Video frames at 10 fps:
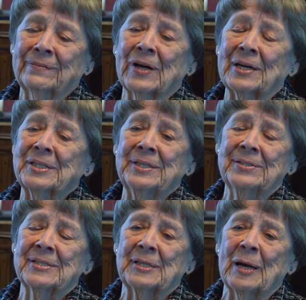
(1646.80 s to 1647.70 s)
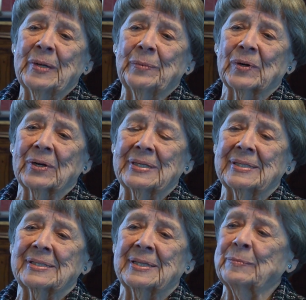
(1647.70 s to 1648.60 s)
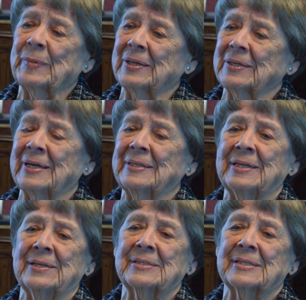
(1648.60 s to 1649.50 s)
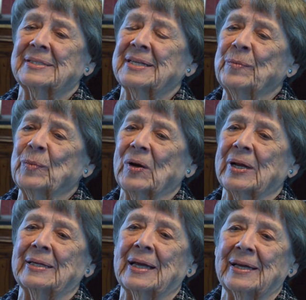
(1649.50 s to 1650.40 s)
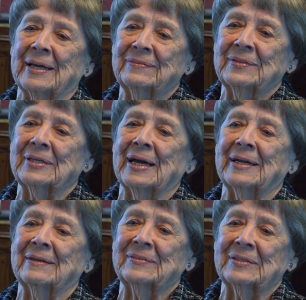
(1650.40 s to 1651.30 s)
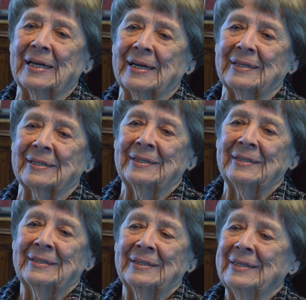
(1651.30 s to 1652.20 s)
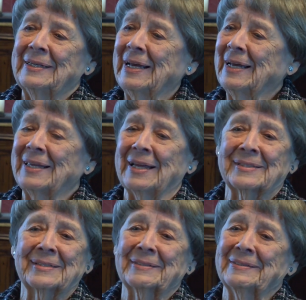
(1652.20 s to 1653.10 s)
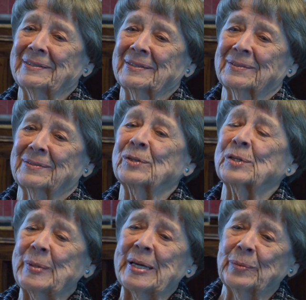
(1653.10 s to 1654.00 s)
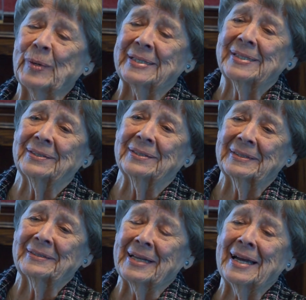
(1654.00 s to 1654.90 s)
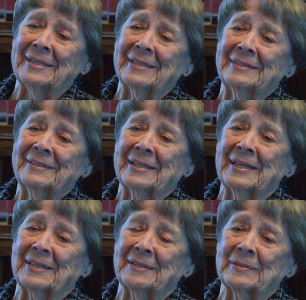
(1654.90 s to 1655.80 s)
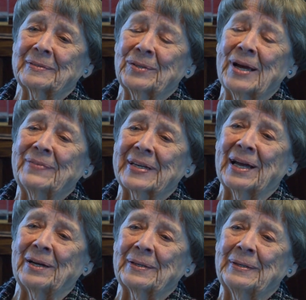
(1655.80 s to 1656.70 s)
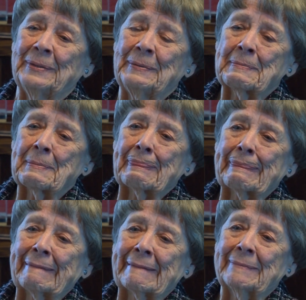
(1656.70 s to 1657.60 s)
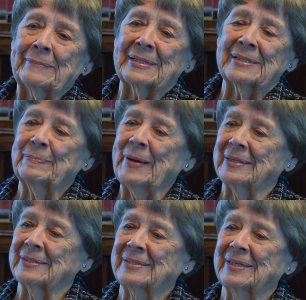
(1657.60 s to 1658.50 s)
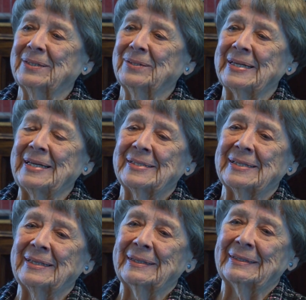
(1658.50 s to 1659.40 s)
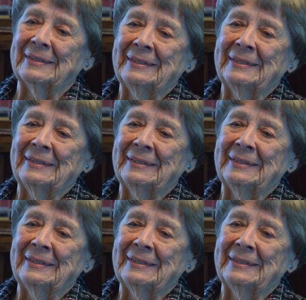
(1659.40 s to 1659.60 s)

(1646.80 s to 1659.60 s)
forgot to use the dummy word. They just didn't bother, and they used the same wording night after night after night. And that's, of course, we had to wait till night to get the traffic out. But this made it so easy.